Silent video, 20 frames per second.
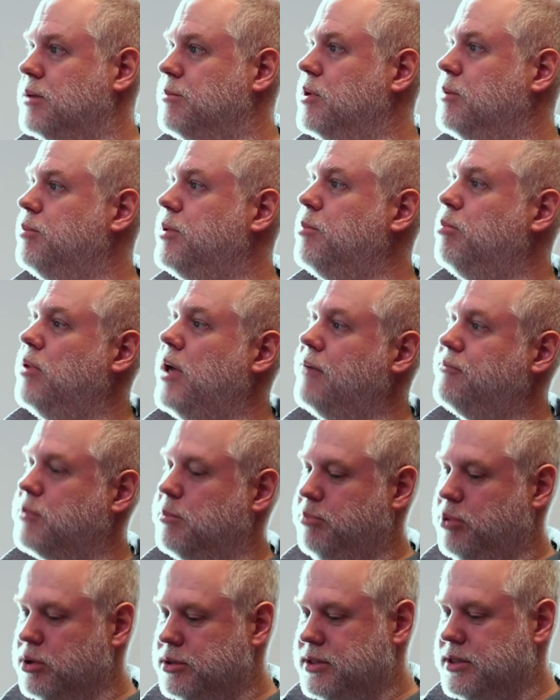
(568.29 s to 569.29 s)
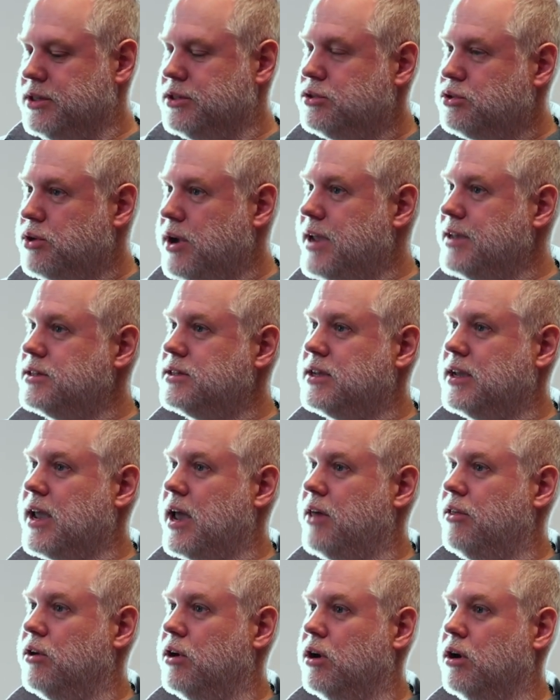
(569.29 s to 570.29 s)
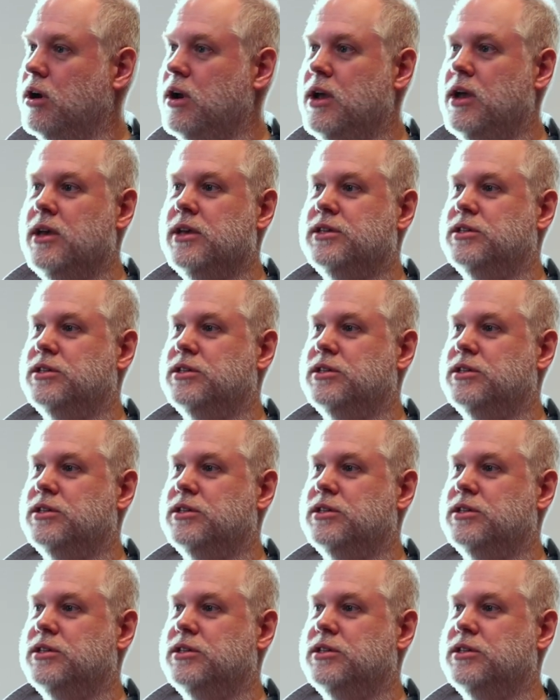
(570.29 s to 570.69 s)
I mean, people have to put these trays together.